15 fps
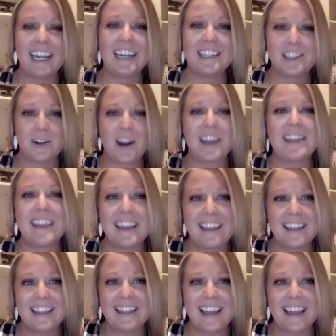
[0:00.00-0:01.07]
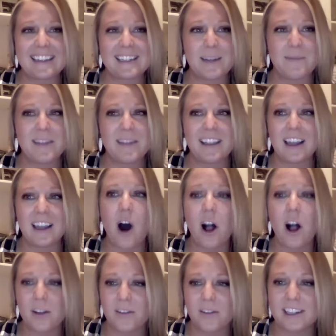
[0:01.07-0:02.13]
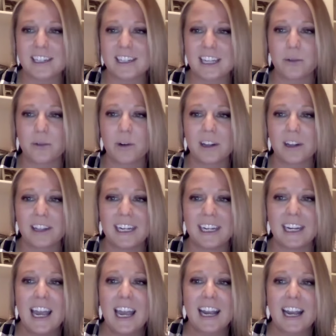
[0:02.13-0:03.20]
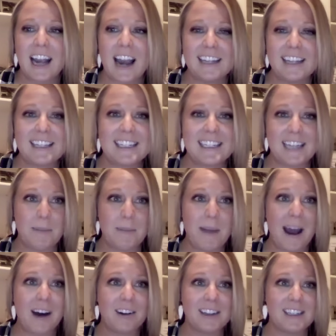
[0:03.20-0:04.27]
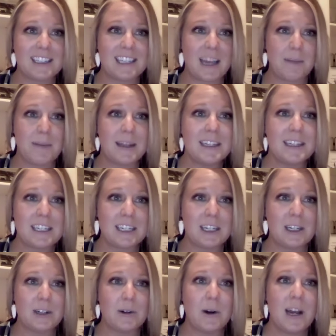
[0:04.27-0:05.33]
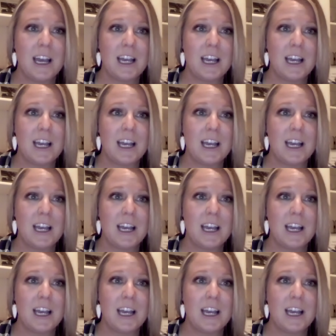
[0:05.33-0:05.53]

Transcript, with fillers: And so I think that that's something that all of us can really kind of step out and step into